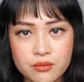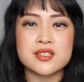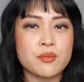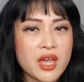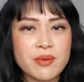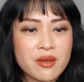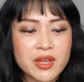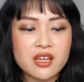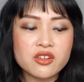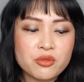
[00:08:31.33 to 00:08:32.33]
So maybe I'm
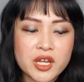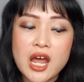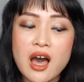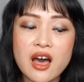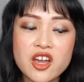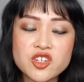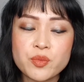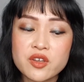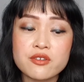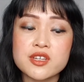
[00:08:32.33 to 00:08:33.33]
being a little bit harsh
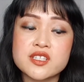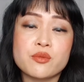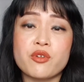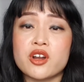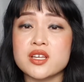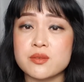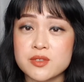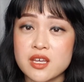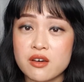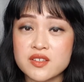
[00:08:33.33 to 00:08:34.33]
because the products
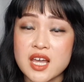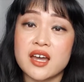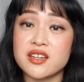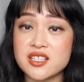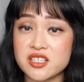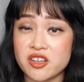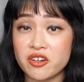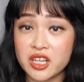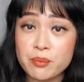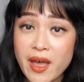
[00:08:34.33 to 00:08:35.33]
themselves aren't
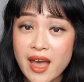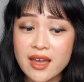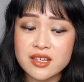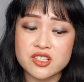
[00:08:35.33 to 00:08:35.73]
necessarily bad,